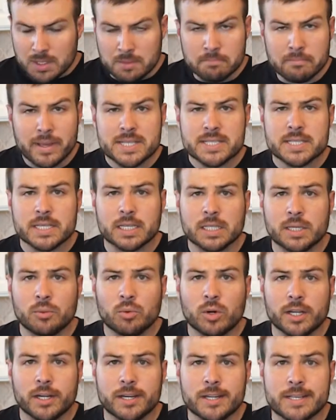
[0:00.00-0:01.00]
Basically
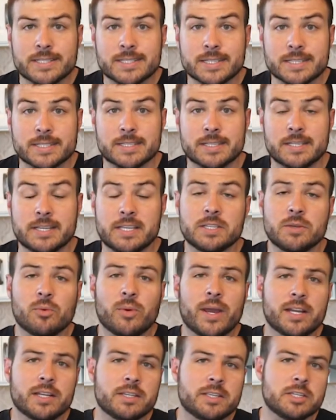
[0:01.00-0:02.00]
what it is, it's an easy
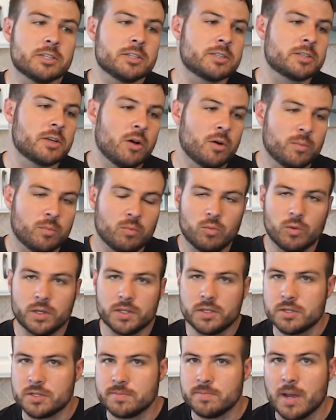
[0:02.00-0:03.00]
way to digiscope
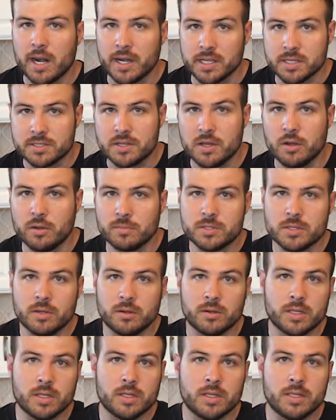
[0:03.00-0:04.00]
with your spotting scope. So
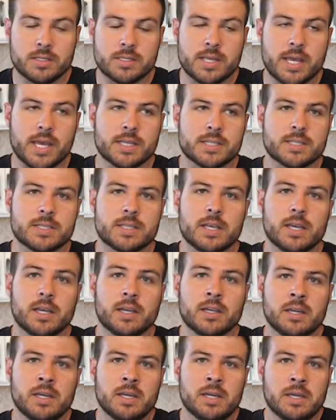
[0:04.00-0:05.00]
it takes
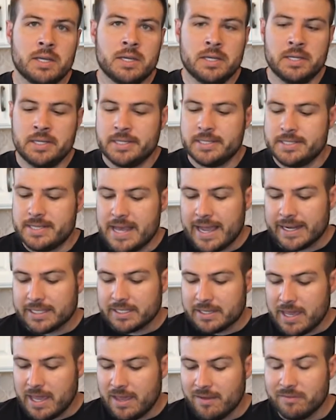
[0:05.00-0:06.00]
the
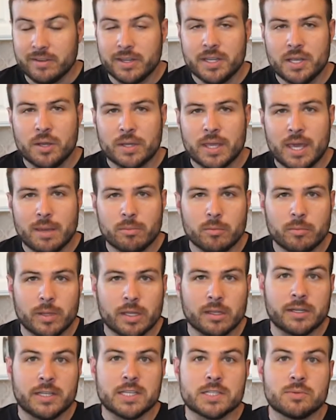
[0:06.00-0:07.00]
Tactacam video
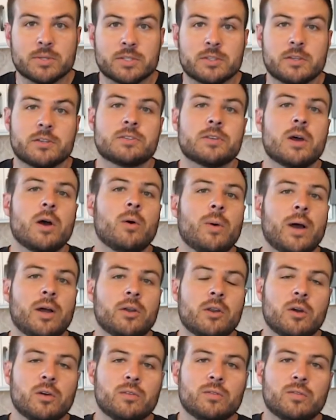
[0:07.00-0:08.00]
capabilities, which they're so well
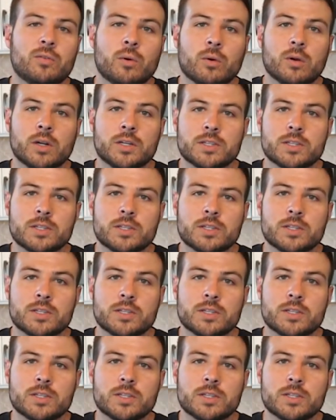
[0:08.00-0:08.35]
known for